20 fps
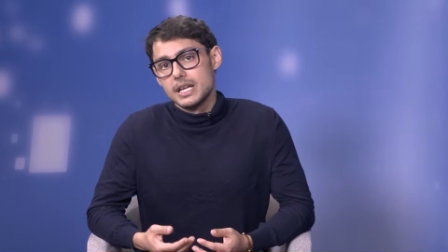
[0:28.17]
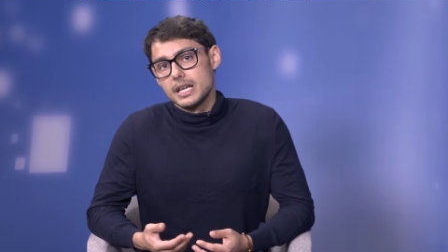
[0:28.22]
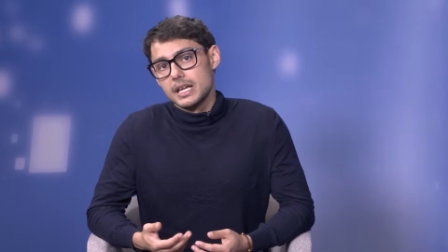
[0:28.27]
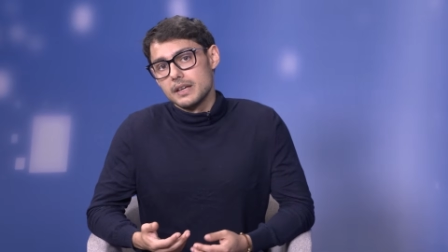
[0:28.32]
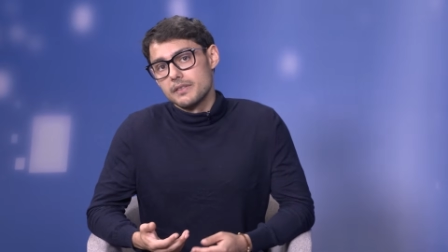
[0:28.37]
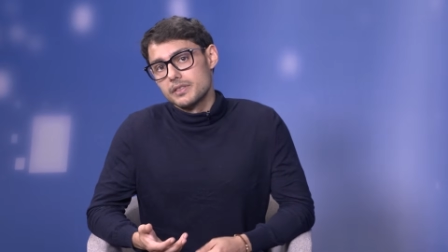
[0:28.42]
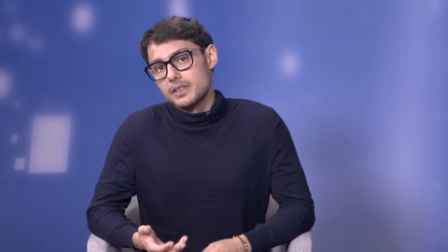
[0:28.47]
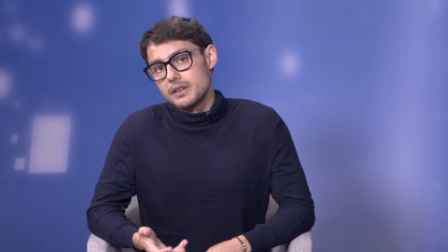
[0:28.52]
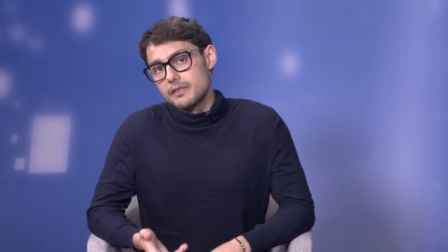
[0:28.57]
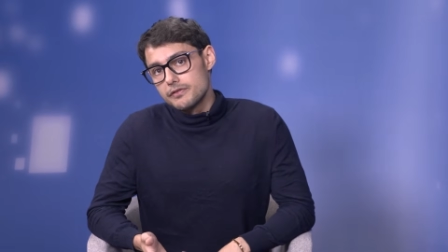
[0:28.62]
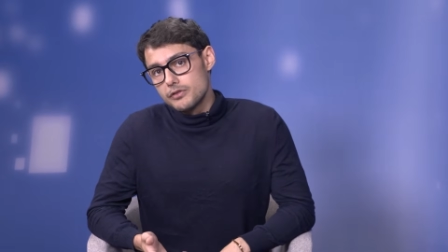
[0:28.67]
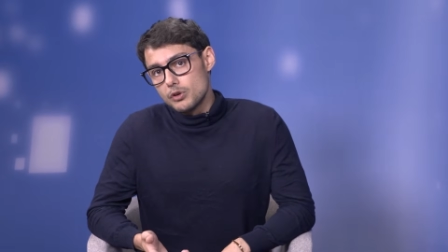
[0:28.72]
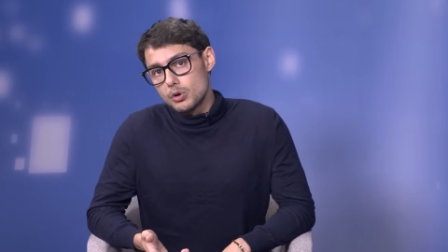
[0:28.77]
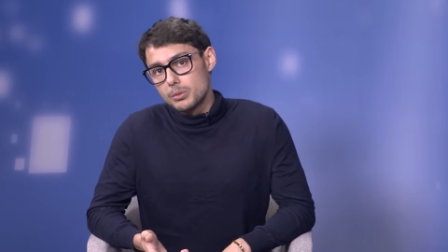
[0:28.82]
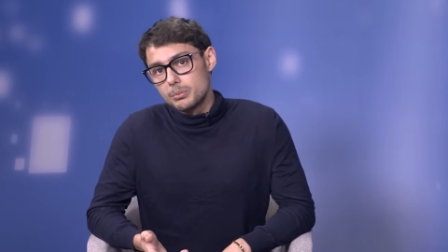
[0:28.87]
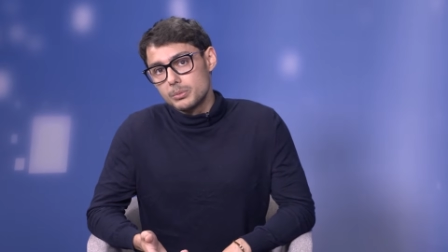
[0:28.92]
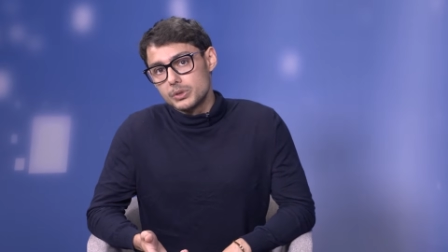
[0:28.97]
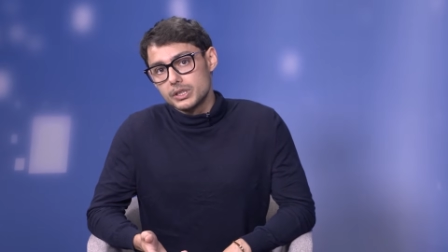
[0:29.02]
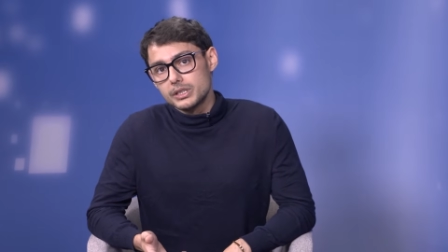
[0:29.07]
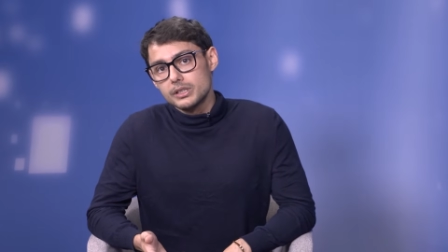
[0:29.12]
If the
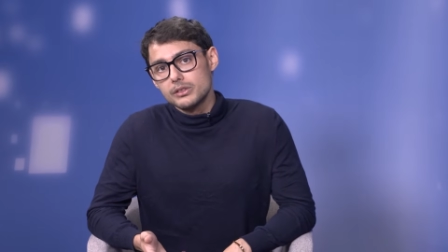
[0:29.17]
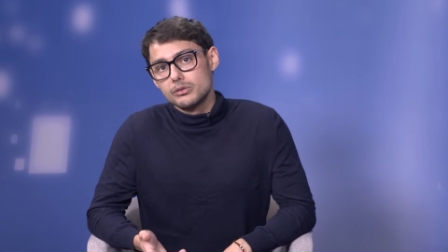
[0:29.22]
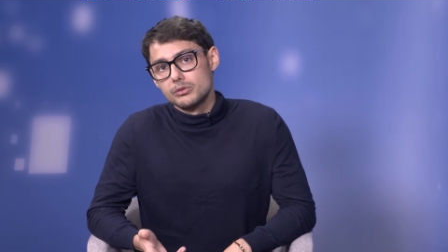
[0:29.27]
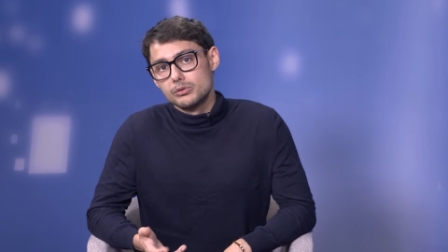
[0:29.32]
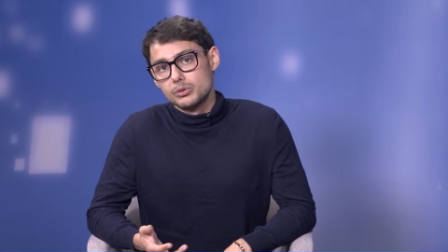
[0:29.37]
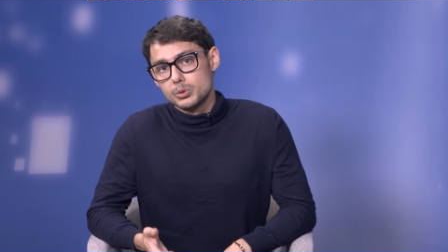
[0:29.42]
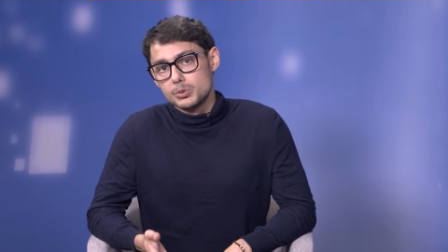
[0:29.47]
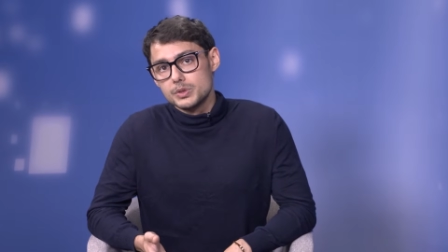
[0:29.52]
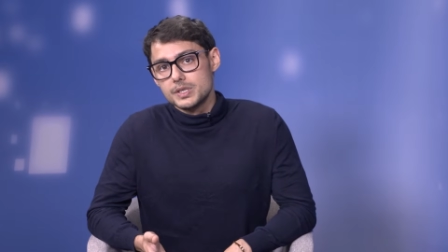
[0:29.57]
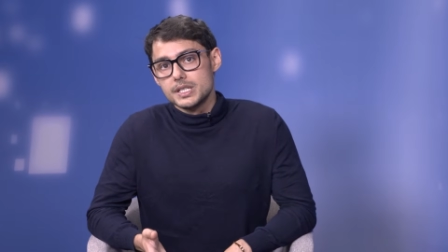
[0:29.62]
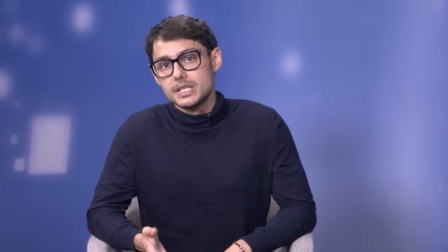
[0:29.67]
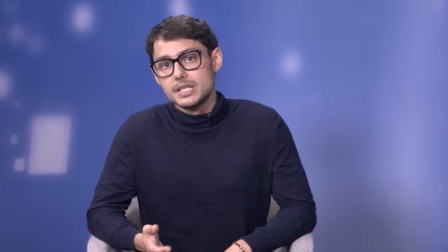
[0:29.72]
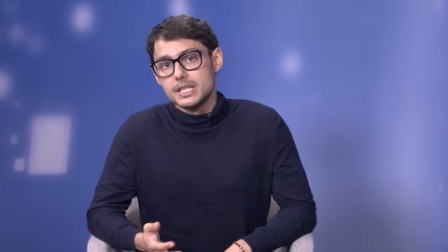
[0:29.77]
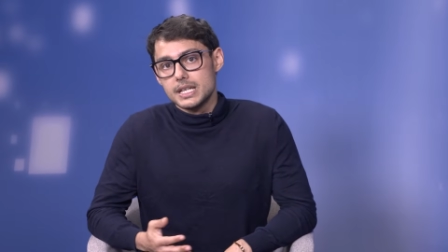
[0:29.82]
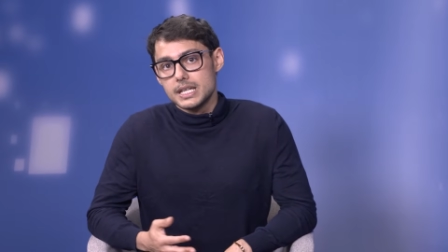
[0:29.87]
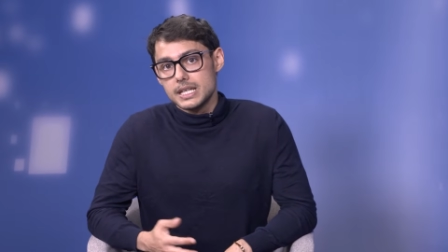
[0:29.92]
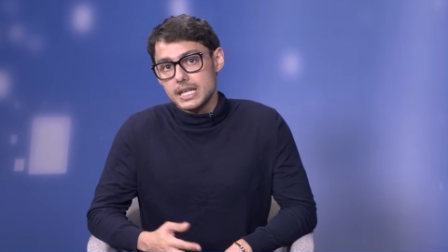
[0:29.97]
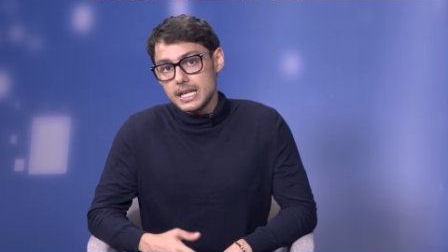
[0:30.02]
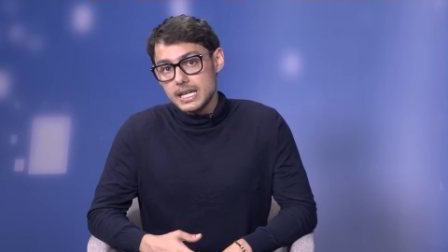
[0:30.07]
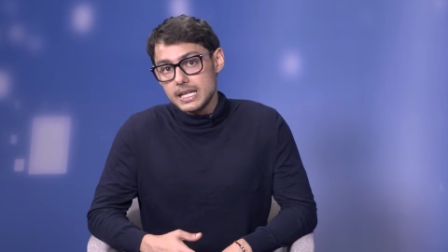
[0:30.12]
former, rooted
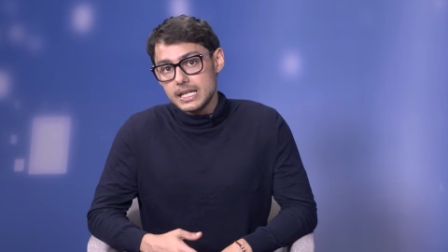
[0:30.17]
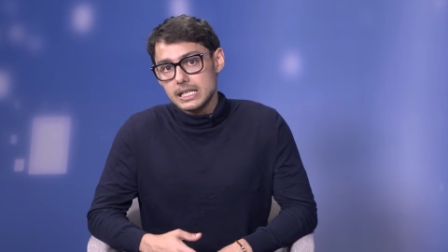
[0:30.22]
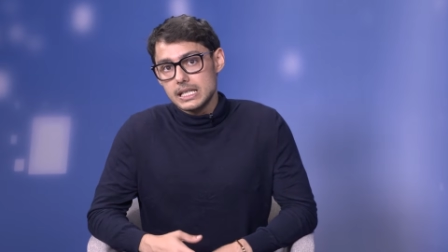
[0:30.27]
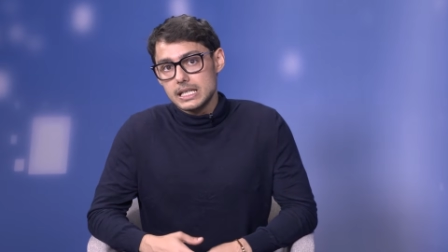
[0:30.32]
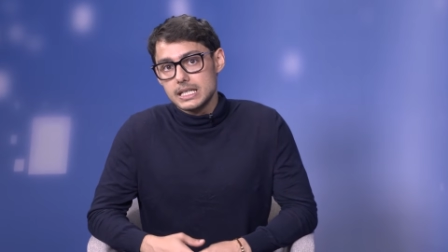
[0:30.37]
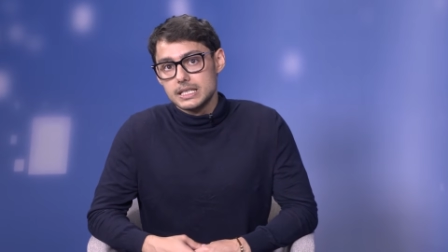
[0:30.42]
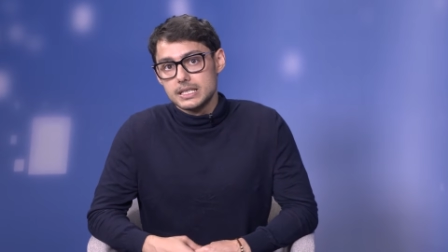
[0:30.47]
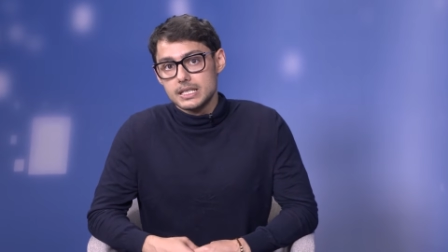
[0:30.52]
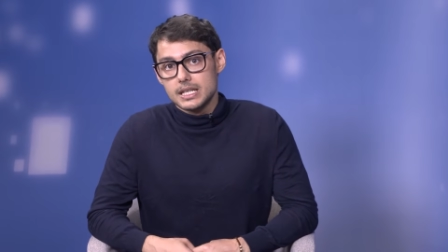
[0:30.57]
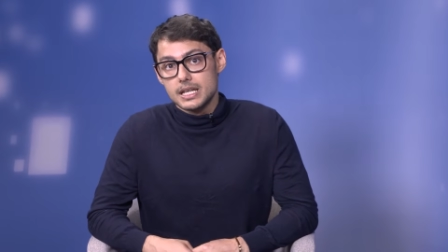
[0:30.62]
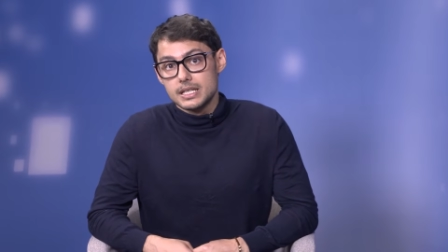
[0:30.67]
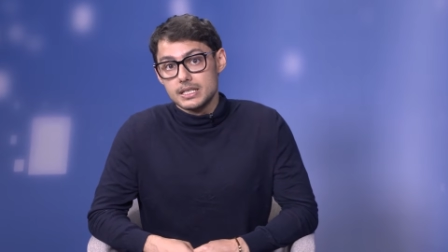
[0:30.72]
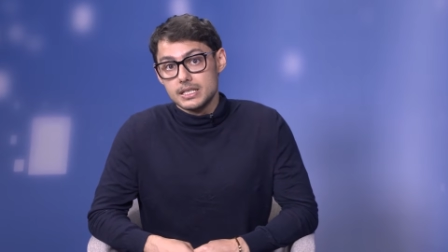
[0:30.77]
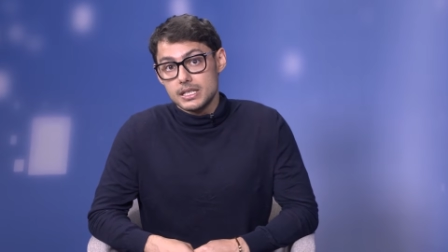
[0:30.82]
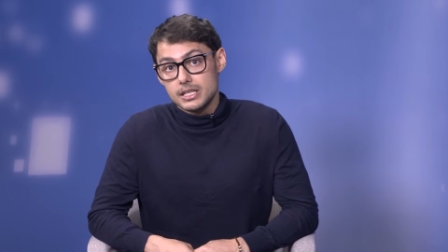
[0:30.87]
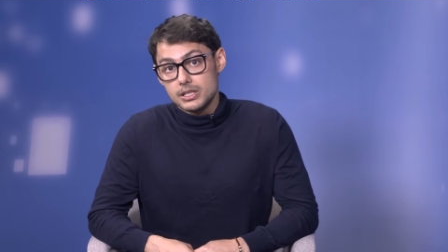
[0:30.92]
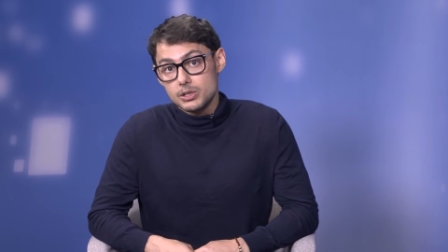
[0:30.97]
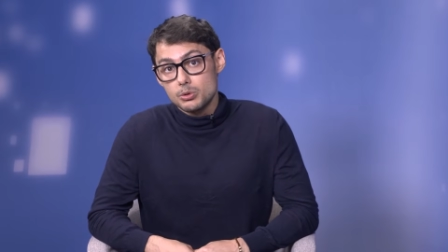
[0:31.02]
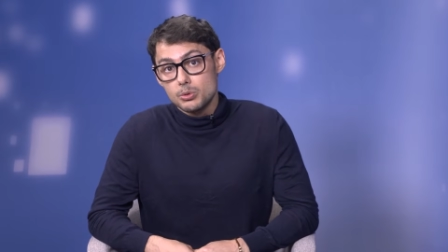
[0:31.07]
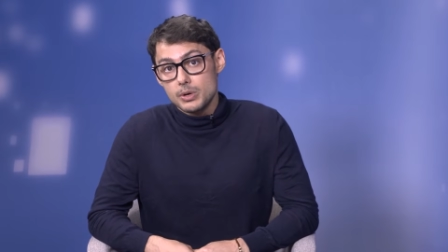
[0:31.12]
in England and
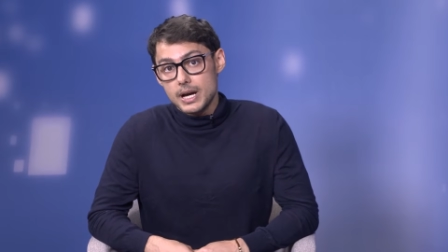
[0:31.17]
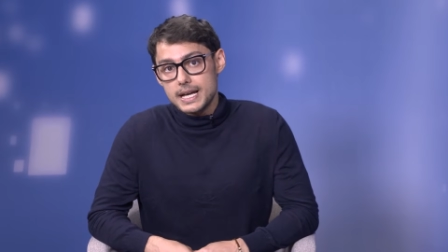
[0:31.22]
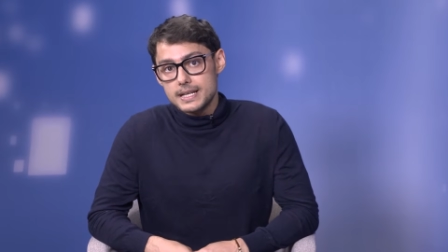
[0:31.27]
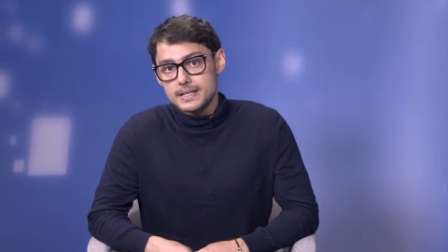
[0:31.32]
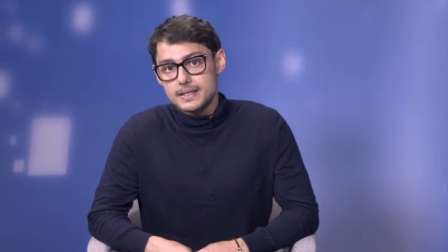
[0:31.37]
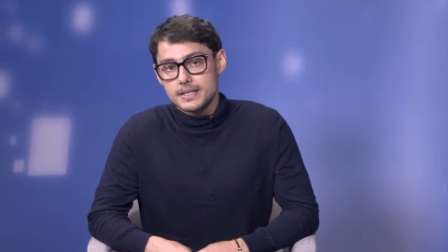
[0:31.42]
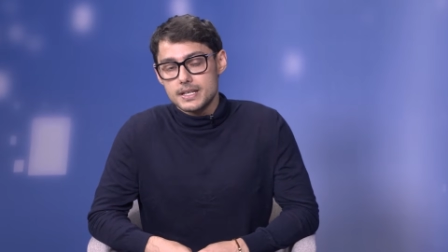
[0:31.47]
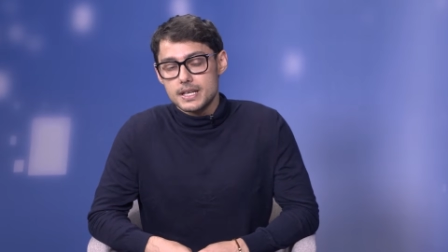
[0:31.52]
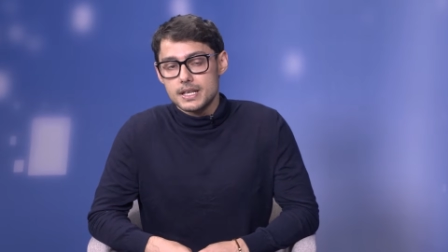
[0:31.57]
the US,